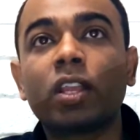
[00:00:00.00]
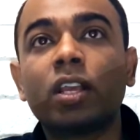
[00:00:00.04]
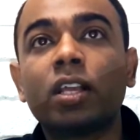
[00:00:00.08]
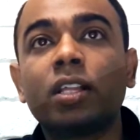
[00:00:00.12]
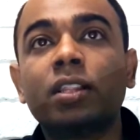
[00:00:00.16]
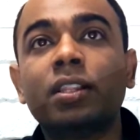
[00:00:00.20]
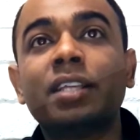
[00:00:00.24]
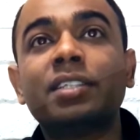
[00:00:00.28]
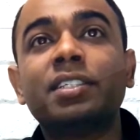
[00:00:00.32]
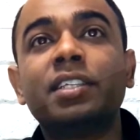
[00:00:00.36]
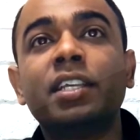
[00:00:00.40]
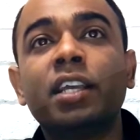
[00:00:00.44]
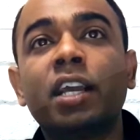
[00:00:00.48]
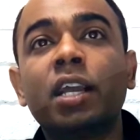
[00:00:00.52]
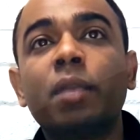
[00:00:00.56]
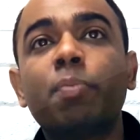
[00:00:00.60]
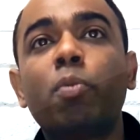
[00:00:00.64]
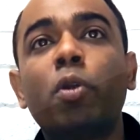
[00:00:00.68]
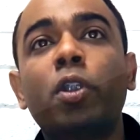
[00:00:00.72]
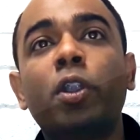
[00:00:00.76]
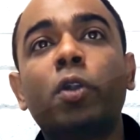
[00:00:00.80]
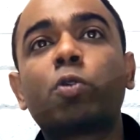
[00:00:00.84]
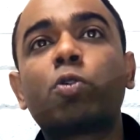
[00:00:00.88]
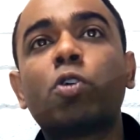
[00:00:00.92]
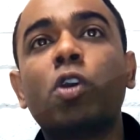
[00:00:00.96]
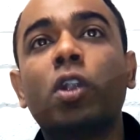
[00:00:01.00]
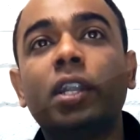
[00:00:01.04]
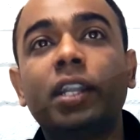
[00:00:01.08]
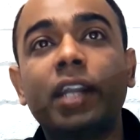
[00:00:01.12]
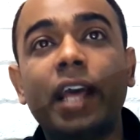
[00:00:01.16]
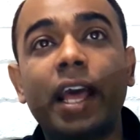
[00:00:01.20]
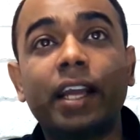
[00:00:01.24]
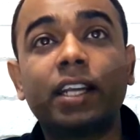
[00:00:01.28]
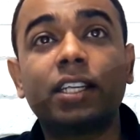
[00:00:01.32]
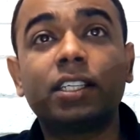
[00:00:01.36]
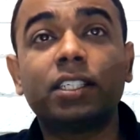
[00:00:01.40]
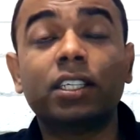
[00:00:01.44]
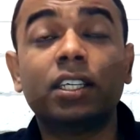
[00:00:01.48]
the single point of
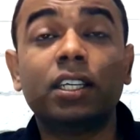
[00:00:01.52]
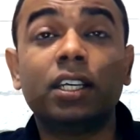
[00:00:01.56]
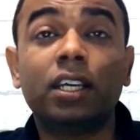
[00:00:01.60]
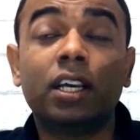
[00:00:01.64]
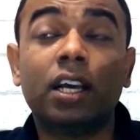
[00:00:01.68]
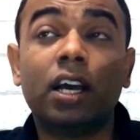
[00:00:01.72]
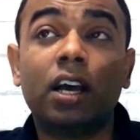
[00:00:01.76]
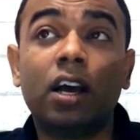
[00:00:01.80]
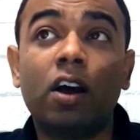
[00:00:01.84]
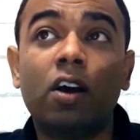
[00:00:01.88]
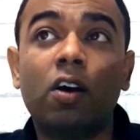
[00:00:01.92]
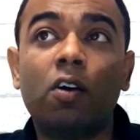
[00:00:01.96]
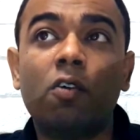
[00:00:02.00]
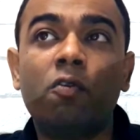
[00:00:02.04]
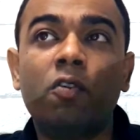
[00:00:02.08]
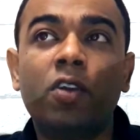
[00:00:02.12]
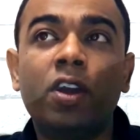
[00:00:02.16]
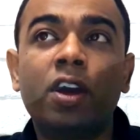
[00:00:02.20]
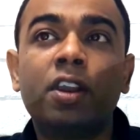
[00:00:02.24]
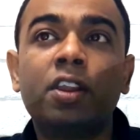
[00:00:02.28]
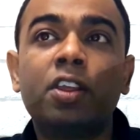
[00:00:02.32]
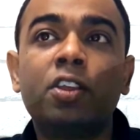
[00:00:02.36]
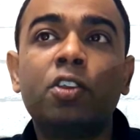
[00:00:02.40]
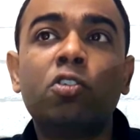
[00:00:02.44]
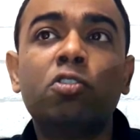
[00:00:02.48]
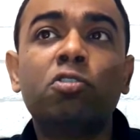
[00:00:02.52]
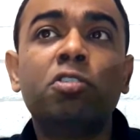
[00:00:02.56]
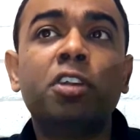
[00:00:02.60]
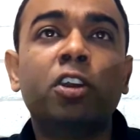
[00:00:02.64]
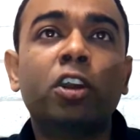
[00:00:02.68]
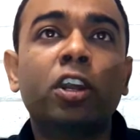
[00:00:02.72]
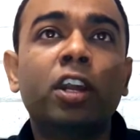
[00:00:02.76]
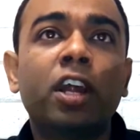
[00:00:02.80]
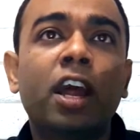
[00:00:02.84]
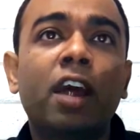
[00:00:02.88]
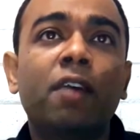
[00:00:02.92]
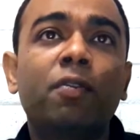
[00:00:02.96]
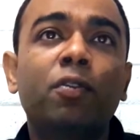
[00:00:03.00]
contact uh, where you do not
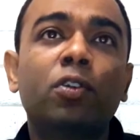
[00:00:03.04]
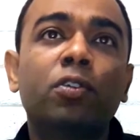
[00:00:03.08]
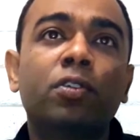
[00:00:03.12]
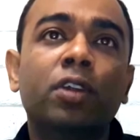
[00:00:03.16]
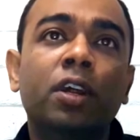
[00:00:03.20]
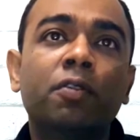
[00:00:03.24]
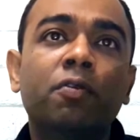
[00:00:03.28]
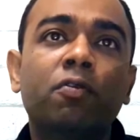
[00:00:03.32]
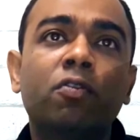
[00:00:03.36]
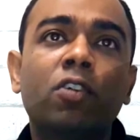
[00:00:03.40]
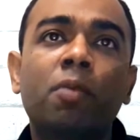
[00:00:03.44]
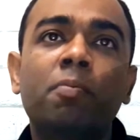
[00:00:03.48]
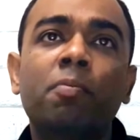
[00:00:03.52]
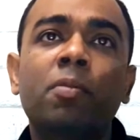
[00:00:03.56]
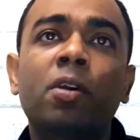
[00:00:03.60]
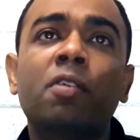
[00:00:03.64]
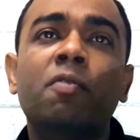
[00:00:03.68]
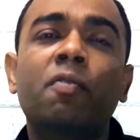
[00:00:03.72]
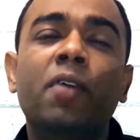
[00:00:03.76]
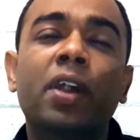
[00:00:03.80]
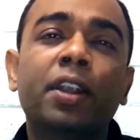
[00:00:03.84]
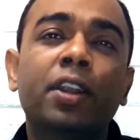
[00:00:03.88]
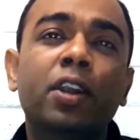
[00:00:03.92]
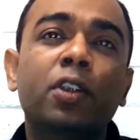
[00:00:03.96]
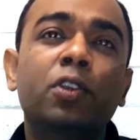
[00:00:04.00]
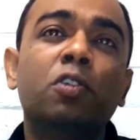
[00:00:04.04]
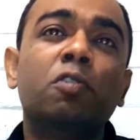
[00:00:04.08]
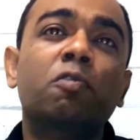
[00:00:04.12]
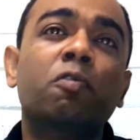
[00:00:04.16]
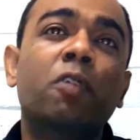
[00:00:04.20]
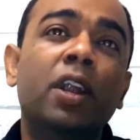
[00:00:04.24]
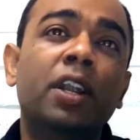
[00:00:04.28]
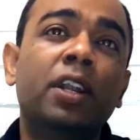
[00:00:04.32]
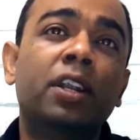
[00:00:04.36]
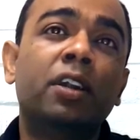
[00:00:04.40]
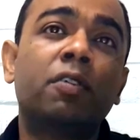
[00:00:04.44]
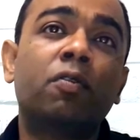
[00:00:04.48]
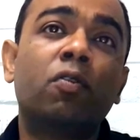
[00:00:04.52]
have to run from vendor to
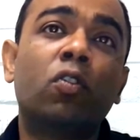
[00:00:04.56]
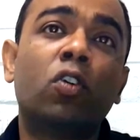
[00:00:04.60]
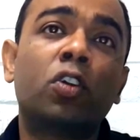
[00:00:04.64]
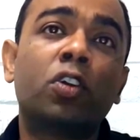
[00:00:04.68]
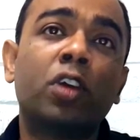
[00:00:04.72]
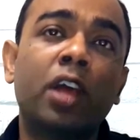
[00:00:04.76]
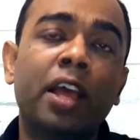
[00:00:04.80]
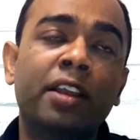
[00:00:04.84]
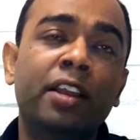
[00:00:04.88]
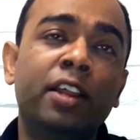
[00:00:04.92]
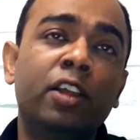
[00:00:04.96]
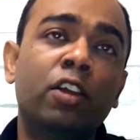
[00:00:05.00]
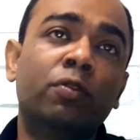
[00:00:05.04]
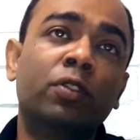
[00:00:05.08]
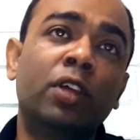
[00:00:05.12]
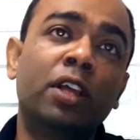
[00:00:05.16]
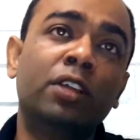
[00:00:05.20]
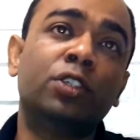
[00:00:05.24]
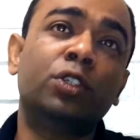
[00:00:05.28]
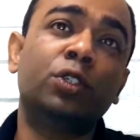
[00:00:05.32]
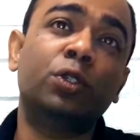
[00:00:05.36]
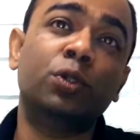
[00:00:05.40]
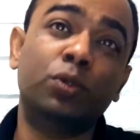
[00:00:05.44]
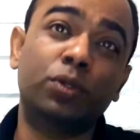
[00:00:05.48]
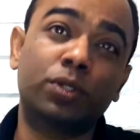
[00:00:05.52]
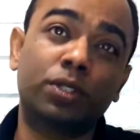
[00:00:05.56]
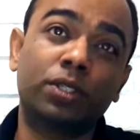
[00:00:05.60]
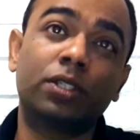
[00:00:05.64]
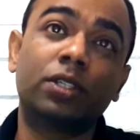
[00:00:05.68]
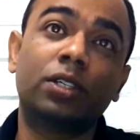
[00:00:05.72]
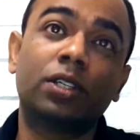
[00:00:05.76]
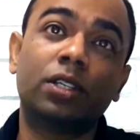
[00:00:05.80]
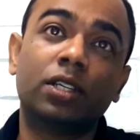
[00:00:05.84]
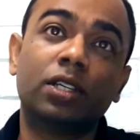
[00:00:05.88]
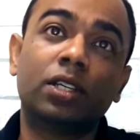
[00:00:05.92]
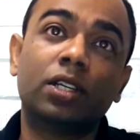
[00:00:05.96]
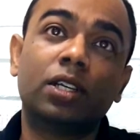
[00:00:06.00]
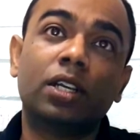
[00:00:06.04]
vendor for any of the issues
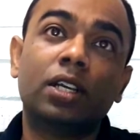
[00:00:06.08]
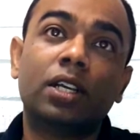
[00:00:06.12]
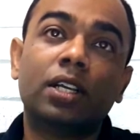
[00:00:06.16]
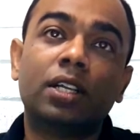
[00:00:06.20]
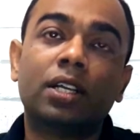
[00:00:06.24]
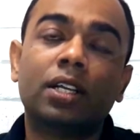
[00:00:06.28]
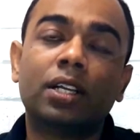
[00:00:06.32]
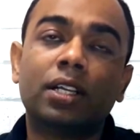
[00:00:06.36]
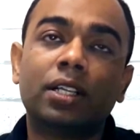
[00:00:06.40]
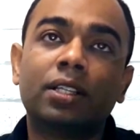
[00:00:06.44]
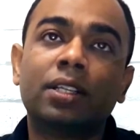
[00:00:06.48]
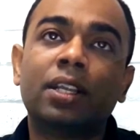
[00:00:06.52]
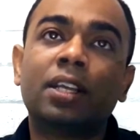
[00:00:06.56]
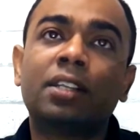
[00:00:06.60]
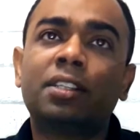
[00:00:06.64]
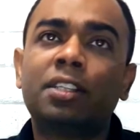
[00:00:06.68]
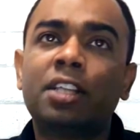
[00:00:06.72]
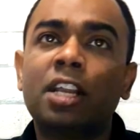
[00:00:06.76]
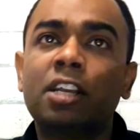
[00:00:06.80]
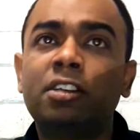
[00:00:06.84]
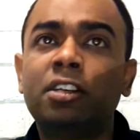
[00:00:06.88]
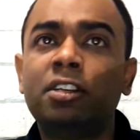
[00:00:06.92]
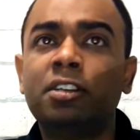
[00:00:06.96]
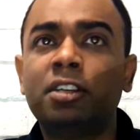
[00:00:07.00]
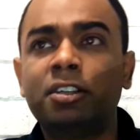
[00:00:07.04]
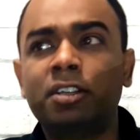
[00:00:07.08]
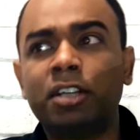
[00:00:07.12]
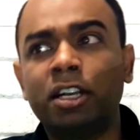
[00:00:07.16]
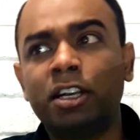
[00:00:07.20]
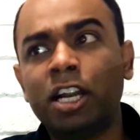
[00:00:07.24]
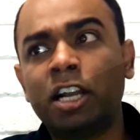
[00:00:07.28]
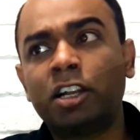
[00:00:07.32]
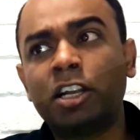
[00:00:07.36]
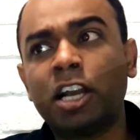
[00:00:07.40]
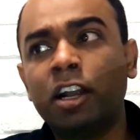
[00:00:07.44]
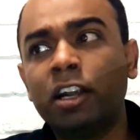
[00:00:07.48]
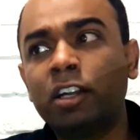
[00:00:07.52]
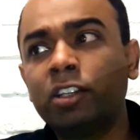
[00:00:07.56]
right the, th the
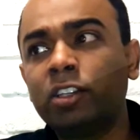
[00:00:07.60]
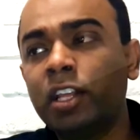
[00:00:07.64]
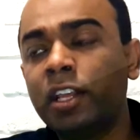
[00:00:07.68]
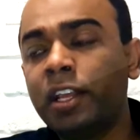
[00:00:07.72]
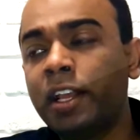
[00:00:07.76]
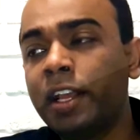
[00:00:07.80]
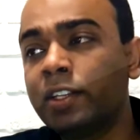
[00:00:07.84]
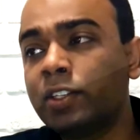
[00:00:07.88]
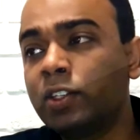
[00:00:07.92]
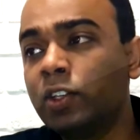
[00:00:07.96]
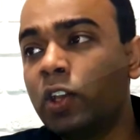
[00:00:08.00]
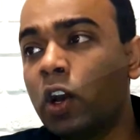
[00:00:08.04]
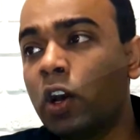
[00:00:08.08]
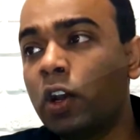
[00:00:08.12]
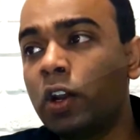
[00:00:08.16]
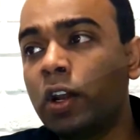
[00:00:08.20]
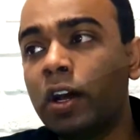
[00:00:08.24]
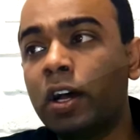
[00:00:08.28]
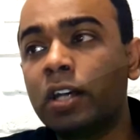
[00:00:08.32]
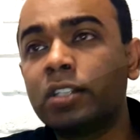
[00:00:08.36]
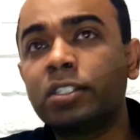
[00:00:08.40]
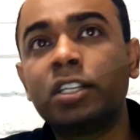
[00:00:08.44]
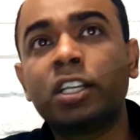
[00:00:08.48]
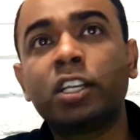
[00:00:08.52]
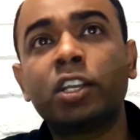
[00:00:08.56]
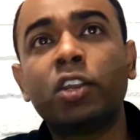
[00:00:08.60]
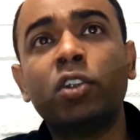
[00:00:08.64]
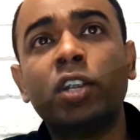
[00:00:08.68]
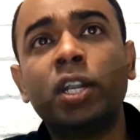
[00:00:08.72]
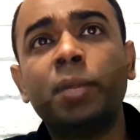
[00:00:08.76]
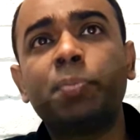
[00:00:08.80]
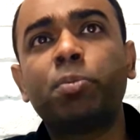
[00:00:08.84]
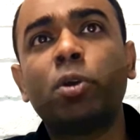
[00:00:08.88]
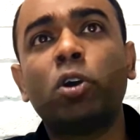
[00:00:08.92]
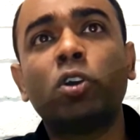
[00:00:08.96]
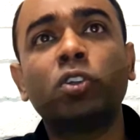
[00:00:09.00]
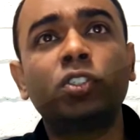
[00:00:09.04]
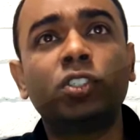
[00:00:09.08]
third thing is your uh, security
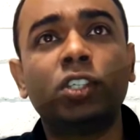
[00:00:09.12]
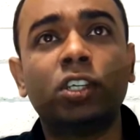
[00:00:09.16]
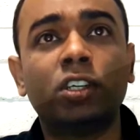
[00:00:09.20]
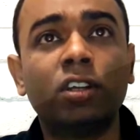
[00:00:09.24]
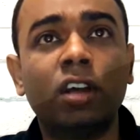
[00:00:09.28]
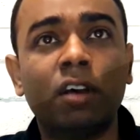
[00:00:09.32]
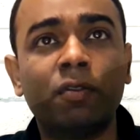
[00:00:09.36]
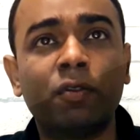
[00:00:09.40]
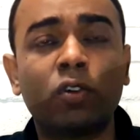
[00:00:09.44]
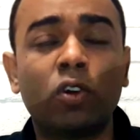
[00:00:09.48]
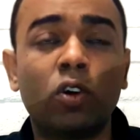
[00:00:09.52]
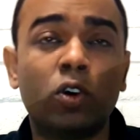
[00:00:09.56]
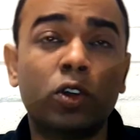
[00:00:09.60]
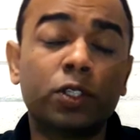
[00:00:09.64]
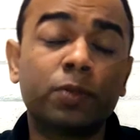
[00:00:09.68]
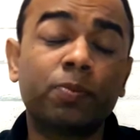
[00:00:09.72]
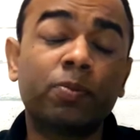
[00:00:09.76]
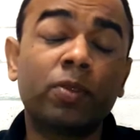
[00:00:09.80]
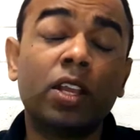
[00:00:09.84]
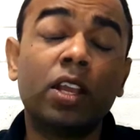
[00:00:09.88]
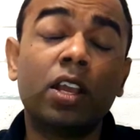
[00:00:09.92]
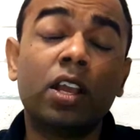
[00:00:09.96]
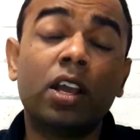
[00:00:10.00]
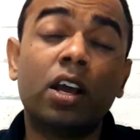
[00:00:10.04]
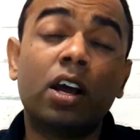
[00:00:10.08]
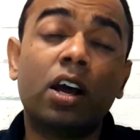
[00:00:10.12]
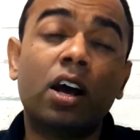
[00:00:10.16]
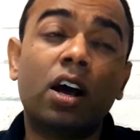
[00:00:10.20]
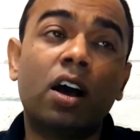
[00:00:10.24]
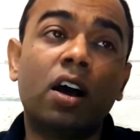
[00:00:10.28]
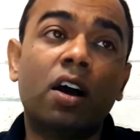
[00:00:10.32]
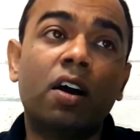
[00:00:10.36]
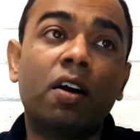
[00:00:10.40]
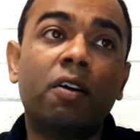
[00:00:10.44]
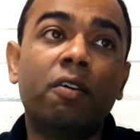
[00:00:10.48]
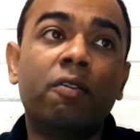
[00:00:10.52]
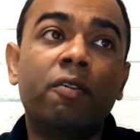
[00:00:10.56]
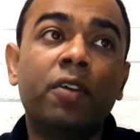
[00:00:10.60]
posture of course
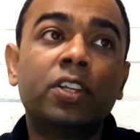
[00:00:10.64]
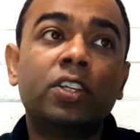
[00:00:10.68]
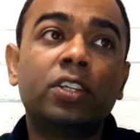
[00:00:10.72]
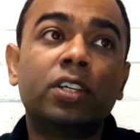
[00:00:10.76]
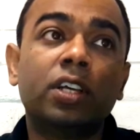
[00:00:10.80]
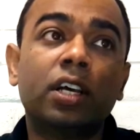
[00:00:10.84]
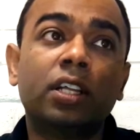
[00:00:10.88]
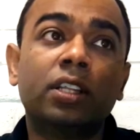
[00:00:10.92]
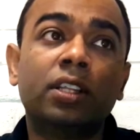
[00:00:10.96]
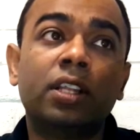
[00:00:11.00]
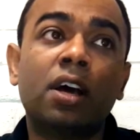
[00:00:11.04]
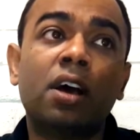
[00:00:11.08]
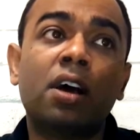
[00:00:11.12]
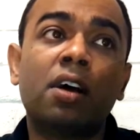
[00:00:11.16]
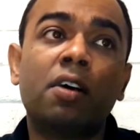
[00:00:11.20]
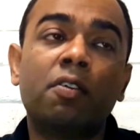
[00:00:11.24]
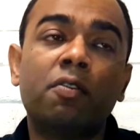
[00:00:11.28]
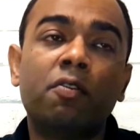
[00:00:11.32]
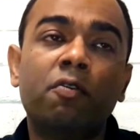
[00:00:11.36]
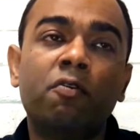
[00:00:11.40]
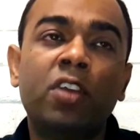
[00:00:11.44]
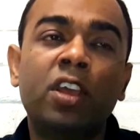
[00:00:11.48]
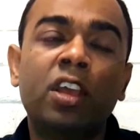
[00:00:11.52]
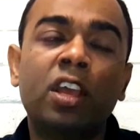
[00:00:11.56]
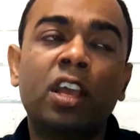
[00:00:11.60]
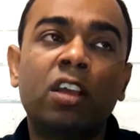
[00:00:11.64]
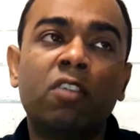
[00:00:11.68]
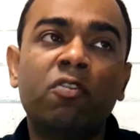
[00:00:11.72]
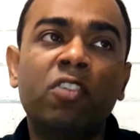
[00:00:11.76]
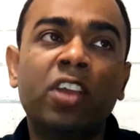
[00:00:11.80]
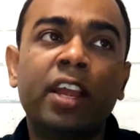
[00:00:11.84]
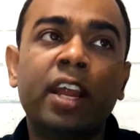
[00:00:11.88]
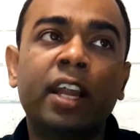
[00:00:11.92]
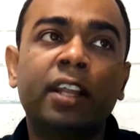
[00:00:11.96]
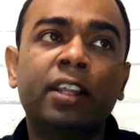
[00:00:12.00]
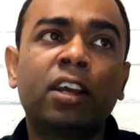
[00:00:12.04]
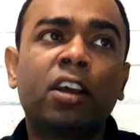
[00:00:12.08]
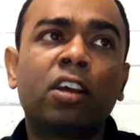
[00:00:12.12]
uh, which the we, we
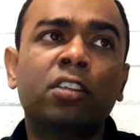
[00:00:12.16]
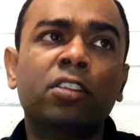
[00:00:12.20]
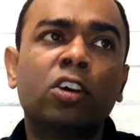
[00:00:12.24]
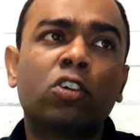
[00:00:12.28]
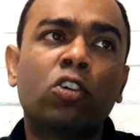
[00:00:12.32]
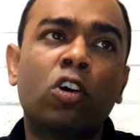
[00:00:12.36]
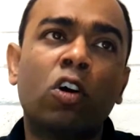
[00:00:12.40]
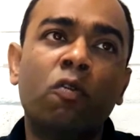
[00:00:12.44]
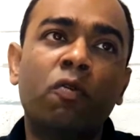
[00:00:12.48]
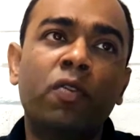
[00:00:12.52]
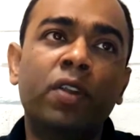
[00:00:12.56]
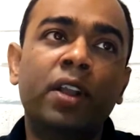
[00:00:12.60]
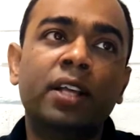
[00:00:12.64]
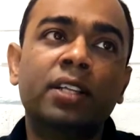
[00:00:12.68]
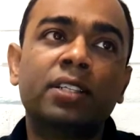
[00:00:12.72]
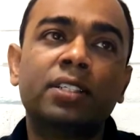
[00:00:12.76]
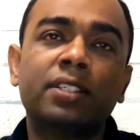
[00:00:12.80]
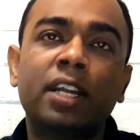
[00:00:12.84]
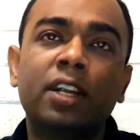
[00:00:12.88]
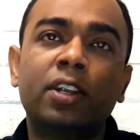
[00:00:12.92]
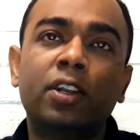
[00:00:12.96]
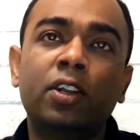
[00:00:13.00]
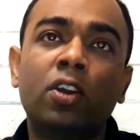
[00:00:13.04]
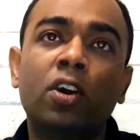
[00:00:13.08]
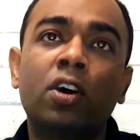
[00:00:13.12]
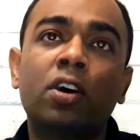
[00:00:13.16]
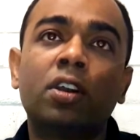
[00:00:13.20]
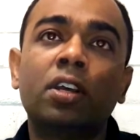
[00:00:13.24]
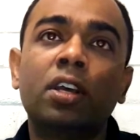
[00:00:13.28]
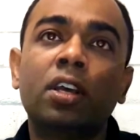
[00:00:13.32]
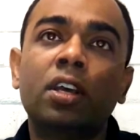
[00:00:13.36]
get the, the confidence that you are